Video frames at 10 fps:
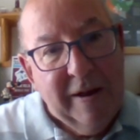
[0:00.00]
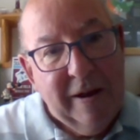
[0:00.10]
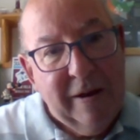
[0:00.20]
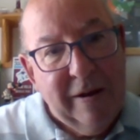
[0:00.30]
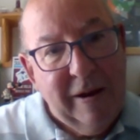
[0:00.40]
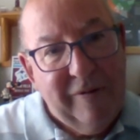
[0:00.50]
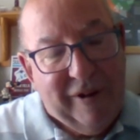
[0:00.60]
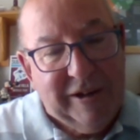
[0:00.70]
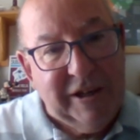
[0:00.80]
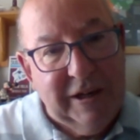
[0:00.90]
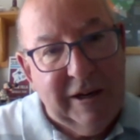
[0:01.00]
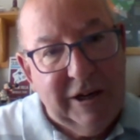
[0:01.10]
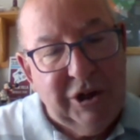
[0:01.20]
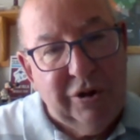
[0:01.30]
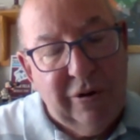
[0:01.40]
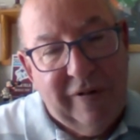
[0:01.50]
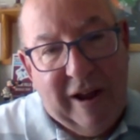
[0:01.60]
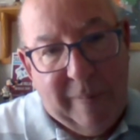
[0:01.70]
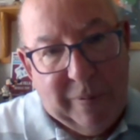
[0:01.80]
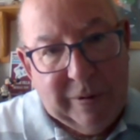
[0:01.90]
Uh, in fact, it, this should have
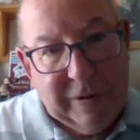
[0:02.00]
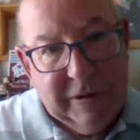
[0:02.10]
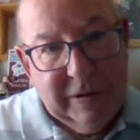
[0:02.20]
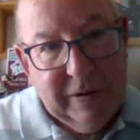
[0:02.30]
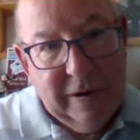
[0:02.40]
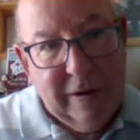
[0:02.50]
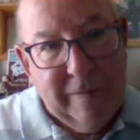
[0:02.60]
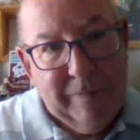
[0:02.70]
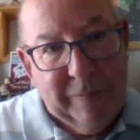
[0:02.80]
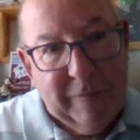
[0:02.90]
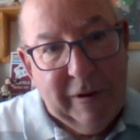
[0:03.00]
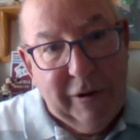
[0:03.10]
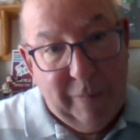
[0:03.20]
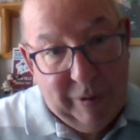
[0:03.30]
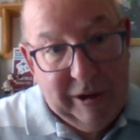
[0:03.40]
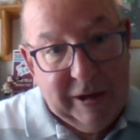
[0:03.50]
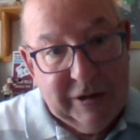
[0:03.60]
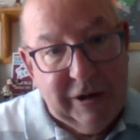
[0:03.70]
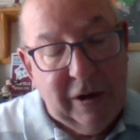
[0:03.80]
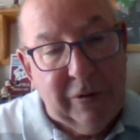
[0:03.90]
happened um, a couple of
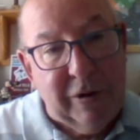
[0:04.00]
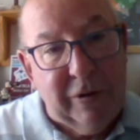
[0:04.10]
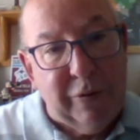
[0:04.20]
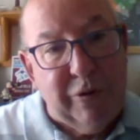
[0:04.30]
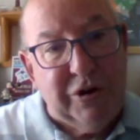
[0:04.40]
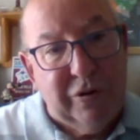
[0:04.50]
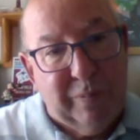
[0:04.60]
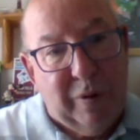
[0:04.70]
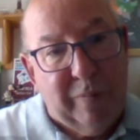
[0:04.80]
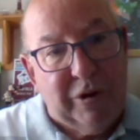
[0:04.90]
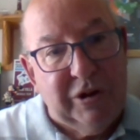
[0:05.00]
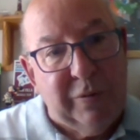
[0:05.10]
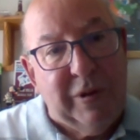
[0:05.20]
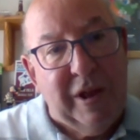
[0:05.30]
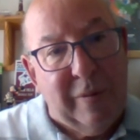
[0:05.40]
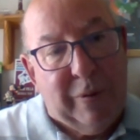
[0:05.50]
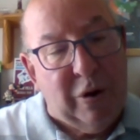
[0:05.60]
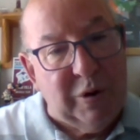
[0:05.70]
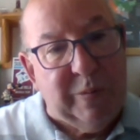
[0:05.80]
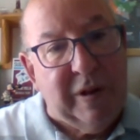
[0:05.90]
years ago, the, the, original publisher, when they
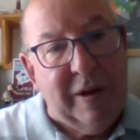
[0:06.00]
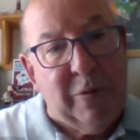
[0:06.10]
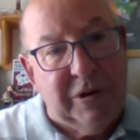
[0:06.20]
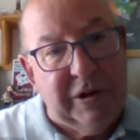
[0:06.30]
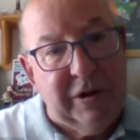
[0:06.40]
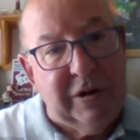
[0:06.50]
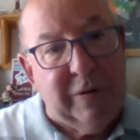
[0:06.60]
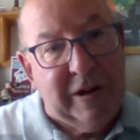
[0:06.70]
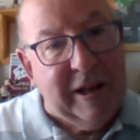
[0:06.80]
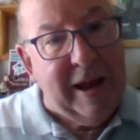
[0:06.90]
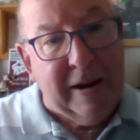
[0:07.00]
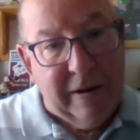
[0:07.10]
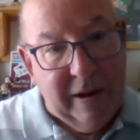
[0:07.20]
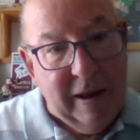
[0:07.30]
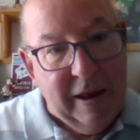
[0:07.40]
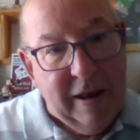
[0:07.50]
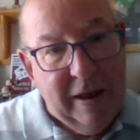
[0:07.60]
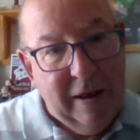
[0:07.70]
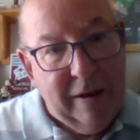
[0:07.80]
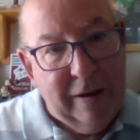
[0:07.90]
approached me, they wanted to do it then.
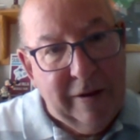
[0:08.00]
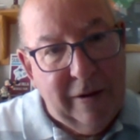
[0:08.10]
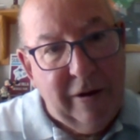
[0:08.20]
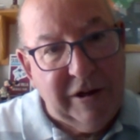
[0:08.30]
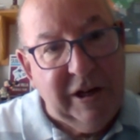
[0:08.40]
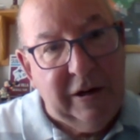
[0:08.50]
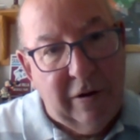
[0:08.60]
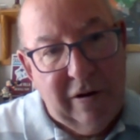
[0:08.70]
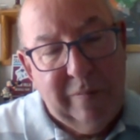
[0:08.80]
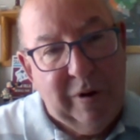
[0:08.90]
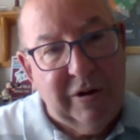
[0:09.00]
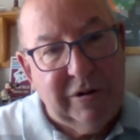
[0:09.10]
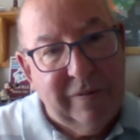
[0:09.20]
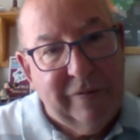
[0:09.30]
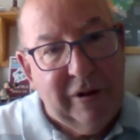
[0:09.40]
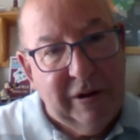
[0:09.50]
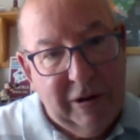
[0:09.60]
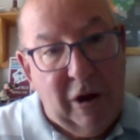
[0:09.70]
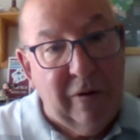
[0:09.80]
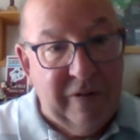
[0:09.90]
And I declined because of the
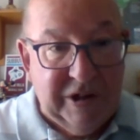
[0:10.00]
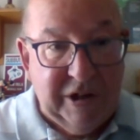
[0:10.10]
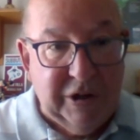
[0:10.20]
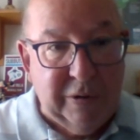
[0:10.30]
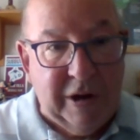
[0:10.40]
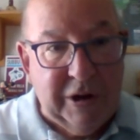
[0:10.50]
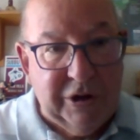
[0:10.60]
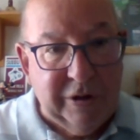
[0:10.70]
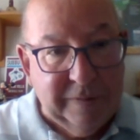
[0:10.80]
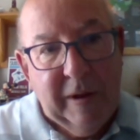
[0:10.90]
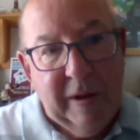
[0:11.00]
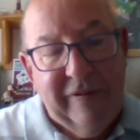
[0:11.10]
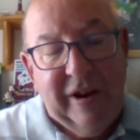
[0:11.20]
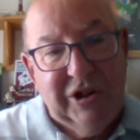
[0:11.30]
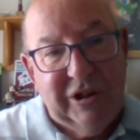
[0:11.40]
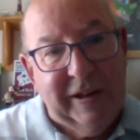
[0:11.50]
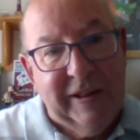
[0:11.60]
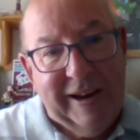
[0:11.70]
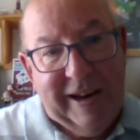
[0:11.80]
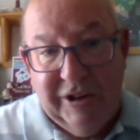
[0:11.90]
COVID situation. Eventually,
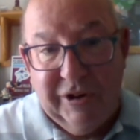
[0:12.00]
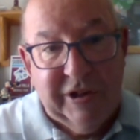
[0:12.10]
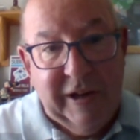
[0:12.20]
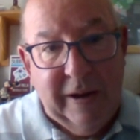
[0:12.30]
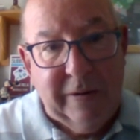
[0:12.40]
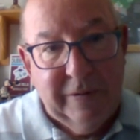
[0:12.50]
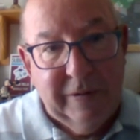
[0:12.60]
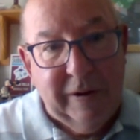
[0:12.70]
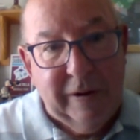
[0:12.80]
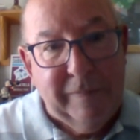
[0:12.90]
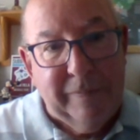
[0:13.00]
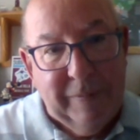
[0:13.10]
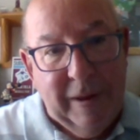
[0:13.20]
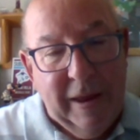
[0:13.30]
they let us down. Um,